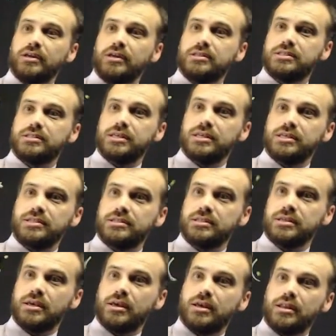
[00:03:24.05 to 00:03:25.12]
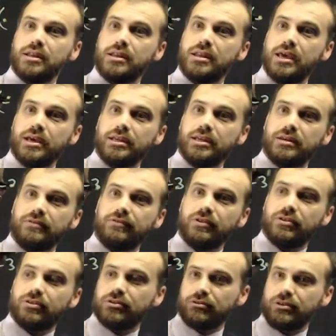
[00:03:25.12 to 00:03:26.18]
cis negative
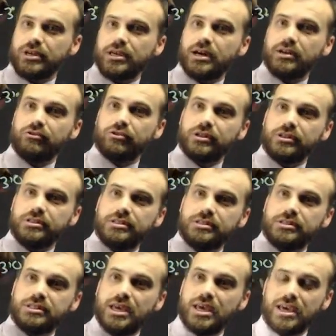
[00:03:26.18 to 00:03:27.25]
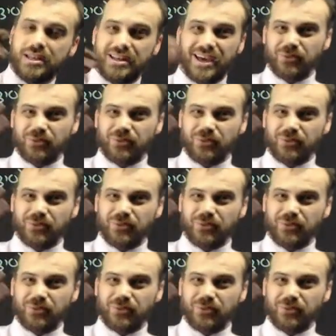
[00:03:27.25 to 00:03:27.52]
three hundred ten.